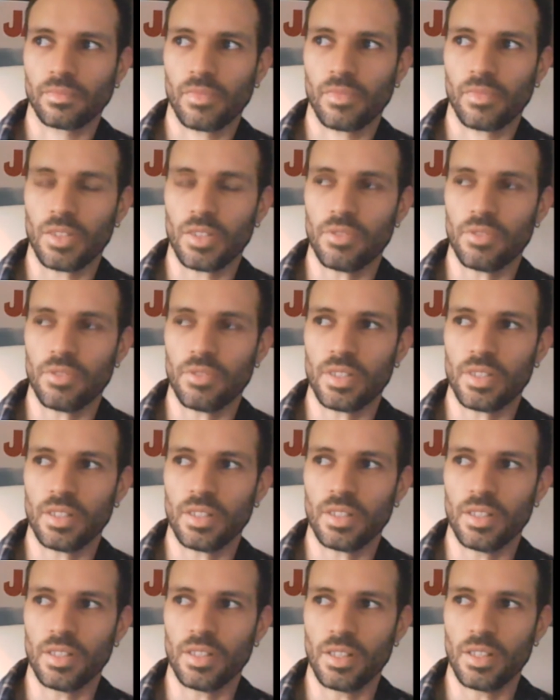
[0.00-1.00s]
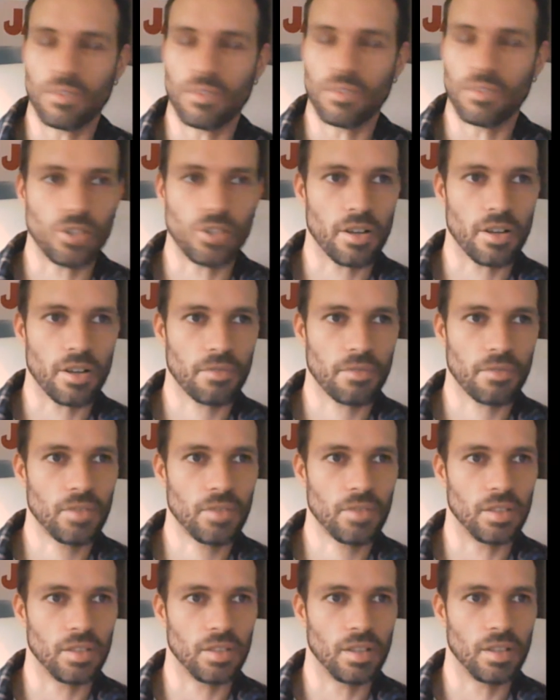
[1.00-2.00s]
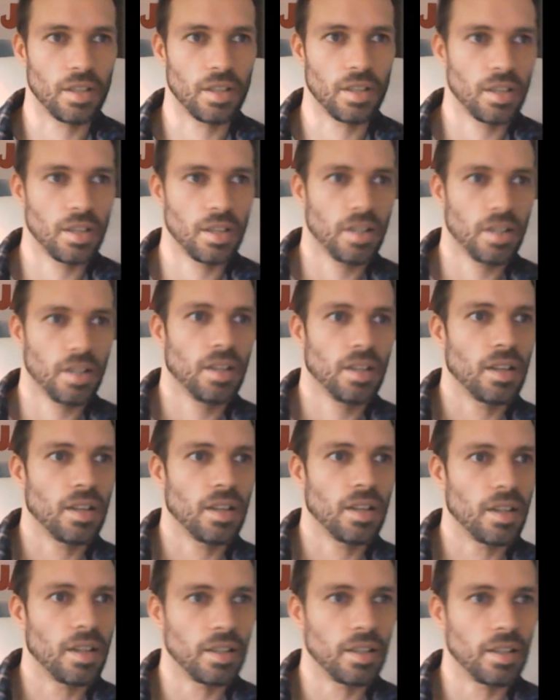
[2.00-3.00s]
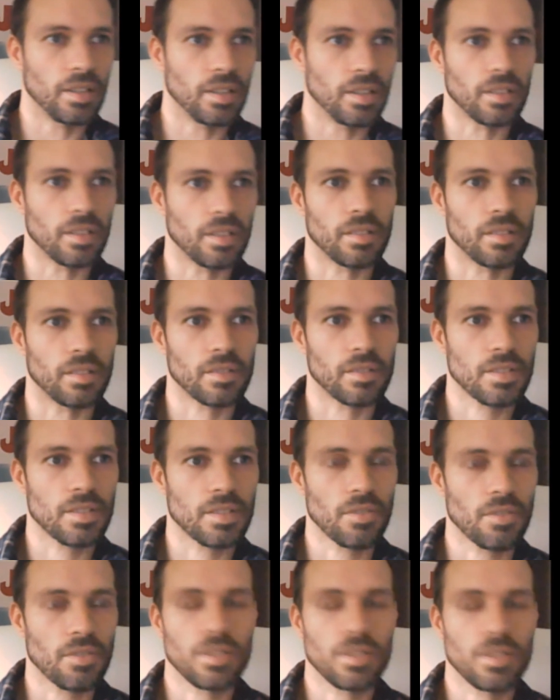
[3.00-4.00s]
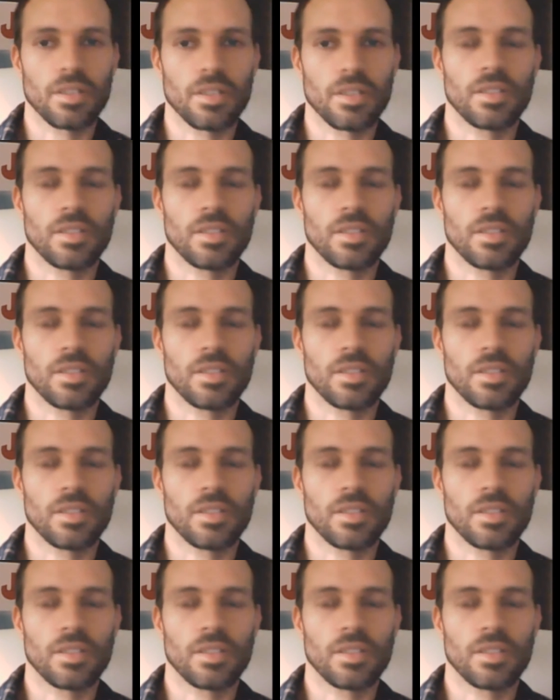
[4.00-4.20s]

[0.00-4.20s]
you see the shark fin. So it's not